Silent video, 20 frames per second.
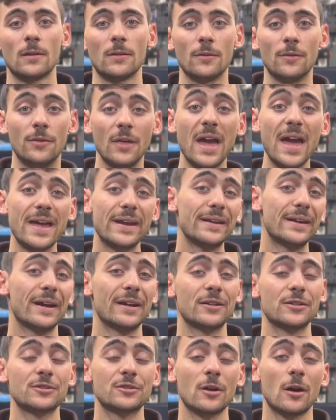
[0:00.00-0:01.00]
Then I
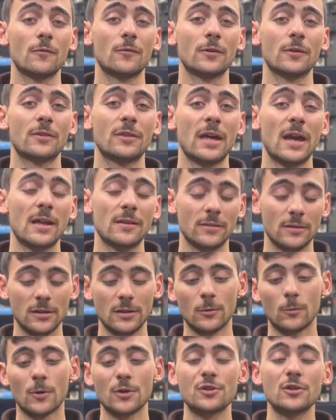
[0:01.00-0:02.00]
discovered that
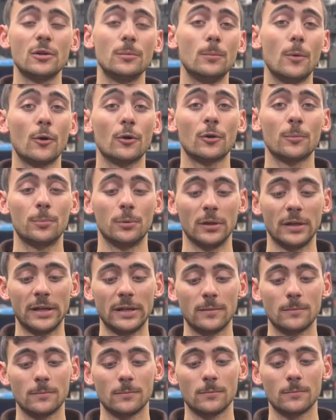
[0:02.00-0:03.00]
the original motor
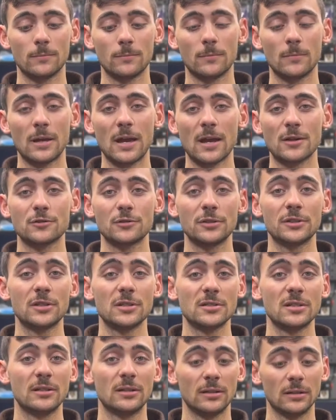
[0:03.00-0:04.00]
plate actually
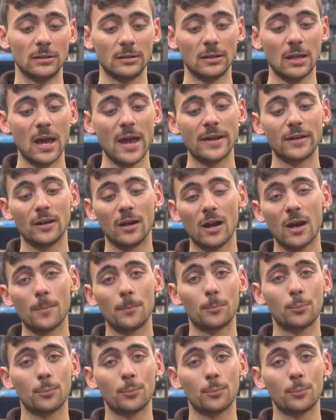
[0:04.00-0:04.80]
doesn't line up